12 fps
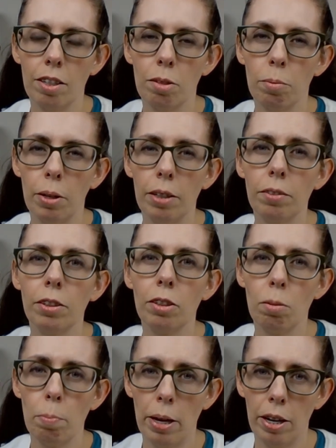one of those
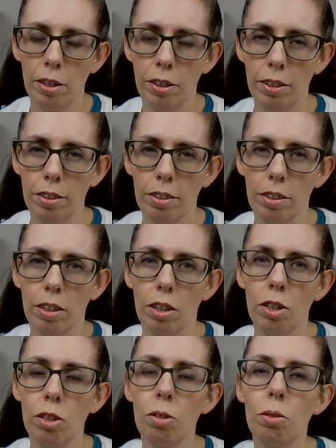parents
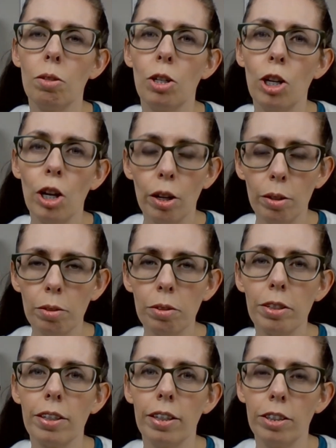who
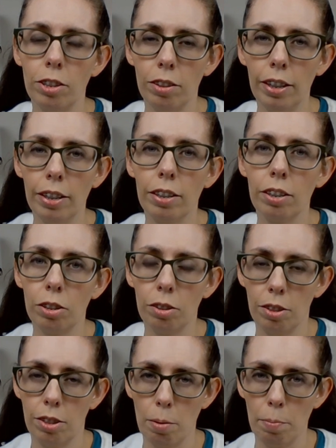knows that you need to do
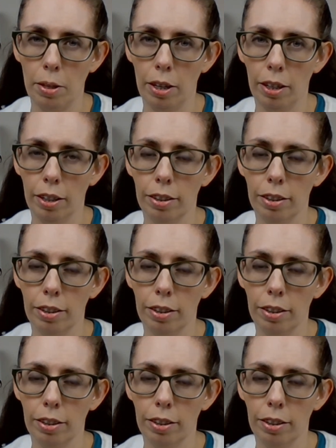something,